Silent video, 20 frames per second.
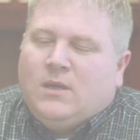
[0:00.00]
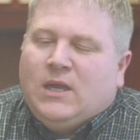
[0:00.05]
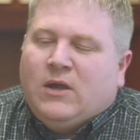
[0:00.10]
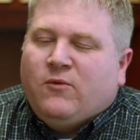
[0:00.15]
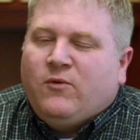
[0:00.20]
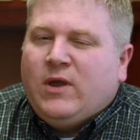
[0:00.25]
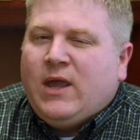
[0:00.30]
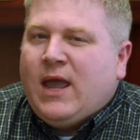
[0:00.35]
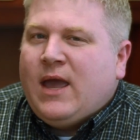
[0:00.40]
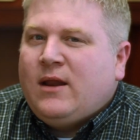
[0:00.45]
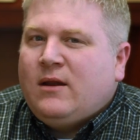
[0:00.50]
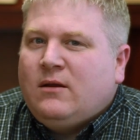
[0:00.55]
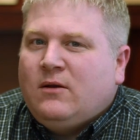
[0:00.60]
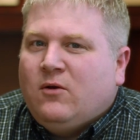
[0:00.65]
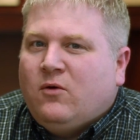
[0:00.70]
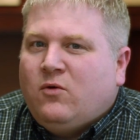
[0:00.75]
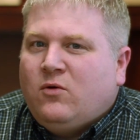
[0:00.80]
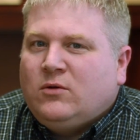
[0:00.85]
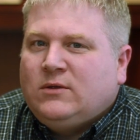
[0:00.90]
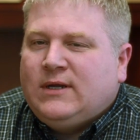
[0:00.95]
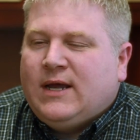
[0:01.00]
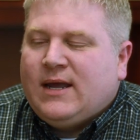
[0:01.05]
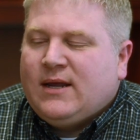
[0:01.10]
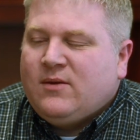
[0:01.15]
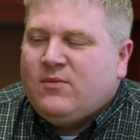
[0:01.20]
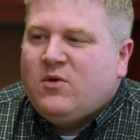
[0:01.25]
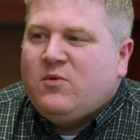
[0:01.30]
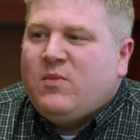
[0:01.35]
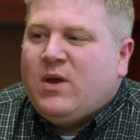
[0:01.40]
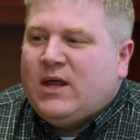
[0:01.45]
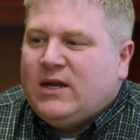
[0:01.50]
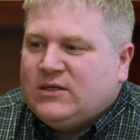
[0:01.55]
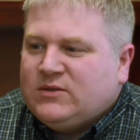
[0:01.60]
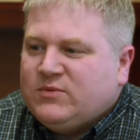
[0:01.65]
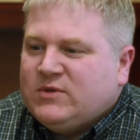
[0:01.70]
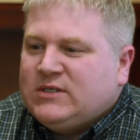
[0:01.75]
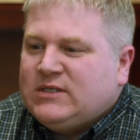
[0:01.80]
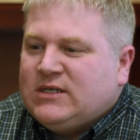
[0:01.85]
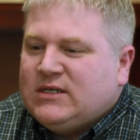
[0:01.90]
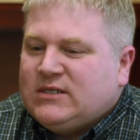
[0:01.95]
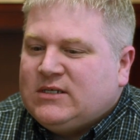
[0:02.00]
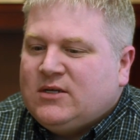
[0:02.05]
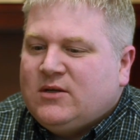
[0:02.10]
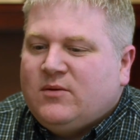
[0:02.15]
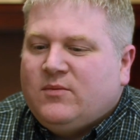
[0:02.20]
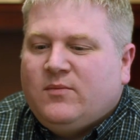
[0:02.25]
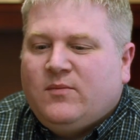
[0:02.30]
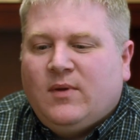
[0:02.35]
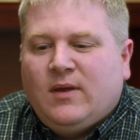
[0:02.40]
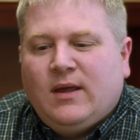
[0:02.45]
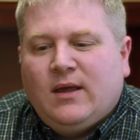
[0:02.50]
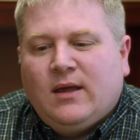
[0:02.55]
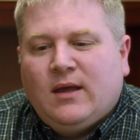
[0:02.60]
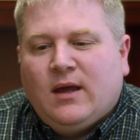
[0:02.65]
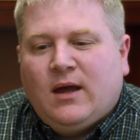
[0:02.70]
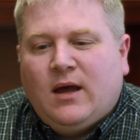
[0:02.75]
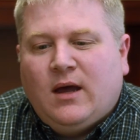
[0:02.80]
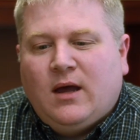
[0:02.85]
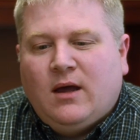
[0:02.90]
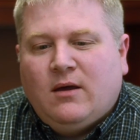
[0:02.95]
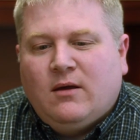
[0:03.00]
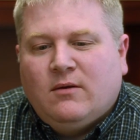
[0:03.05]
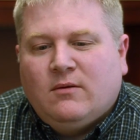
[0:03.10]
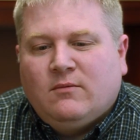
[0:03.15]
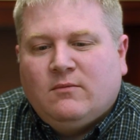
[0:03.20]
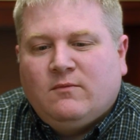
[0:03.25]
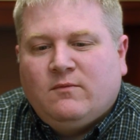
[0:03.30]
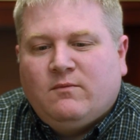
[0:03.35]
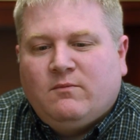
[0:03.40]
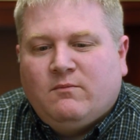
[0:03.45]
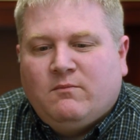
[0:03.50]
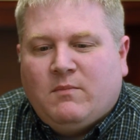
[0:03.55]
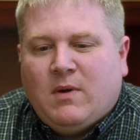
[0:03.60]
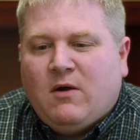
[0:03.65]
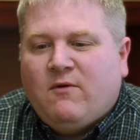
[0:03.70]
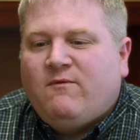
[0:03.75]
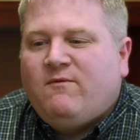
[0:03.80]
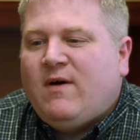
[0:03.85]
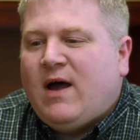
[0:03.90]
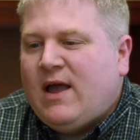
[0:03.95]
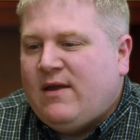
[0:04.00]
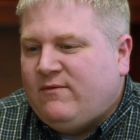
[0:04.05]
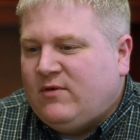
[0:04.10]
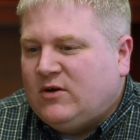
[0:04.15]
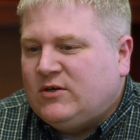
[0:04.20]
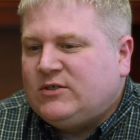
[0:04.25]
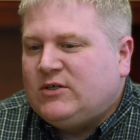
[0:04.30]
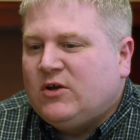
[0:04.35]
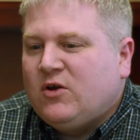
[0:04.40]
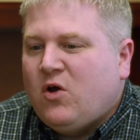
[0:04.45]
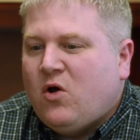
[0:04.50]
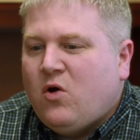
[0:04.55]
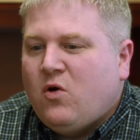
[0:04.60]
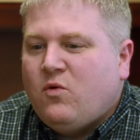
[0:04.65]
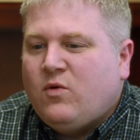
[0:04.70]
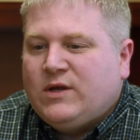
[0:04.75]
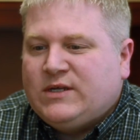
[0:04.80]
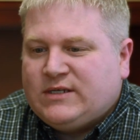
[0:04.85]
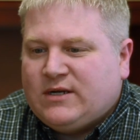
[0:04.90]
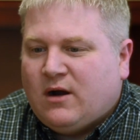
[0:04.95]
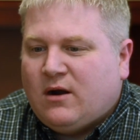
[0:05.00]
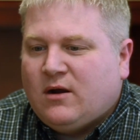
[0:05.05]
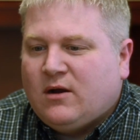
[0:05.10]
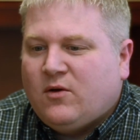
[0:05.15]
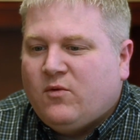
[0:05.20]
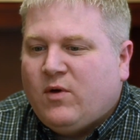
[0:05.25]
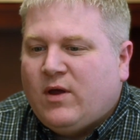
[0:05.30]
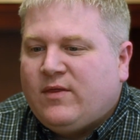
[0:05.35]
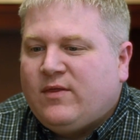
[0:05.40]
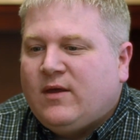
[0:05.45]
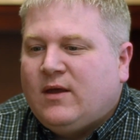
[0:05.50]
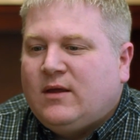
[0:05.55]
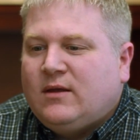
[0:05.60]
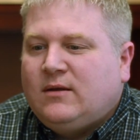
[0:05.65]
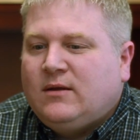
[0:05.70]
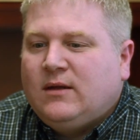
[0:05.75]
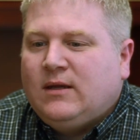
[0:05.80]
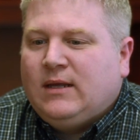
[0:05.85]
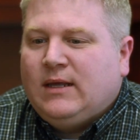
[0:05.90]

Yeah, we had an old document management system about 5 years ago. We started with it,